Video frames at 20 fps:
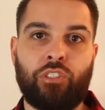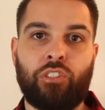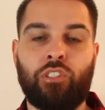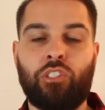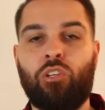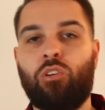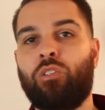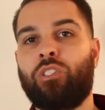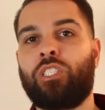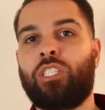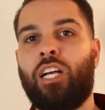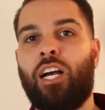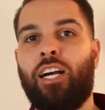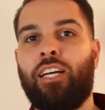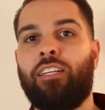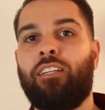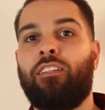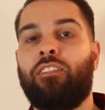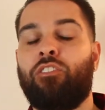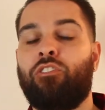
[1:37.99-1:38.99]
So it's
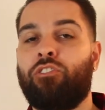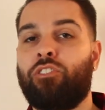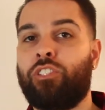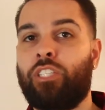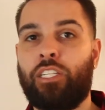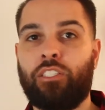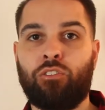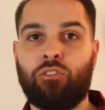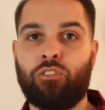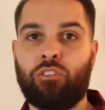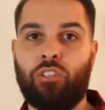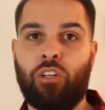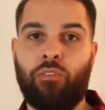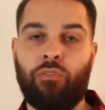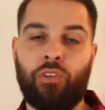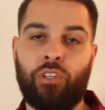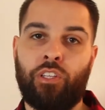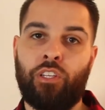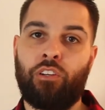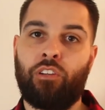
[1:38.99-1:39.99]
got your essential
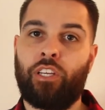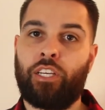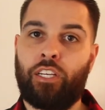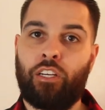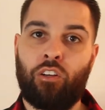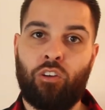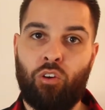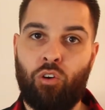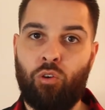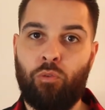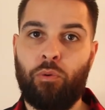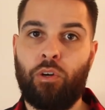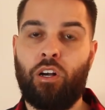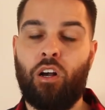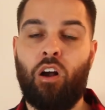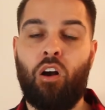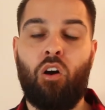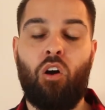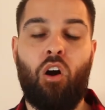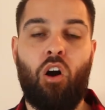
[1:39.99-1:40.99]
stuff in there like
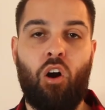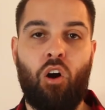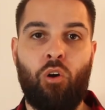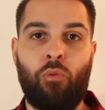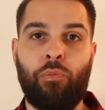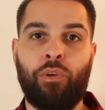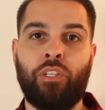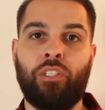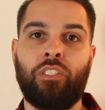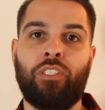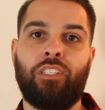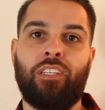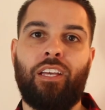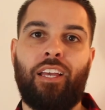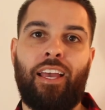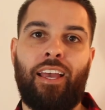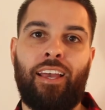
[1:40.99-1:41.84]
jojoba, almond,